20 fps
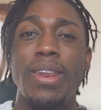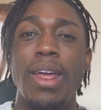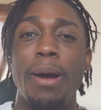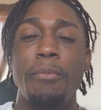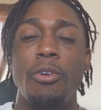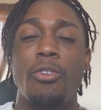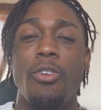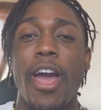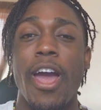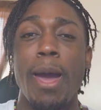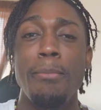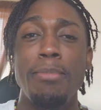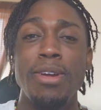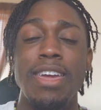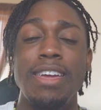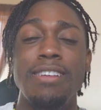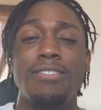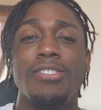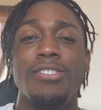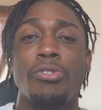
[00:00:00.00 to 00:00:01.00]
I'm grabbing
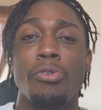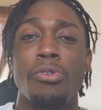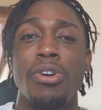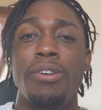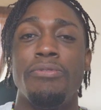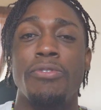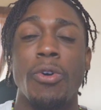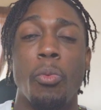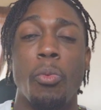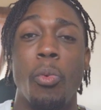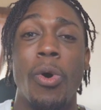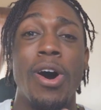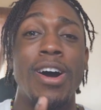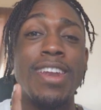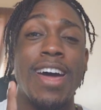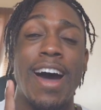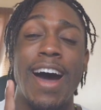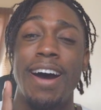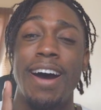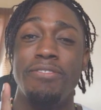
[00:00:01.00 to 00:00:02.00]
Itadori for
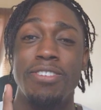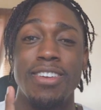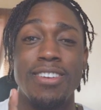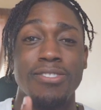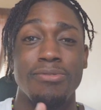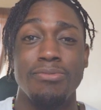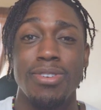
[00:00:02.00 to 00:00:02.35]
one obvious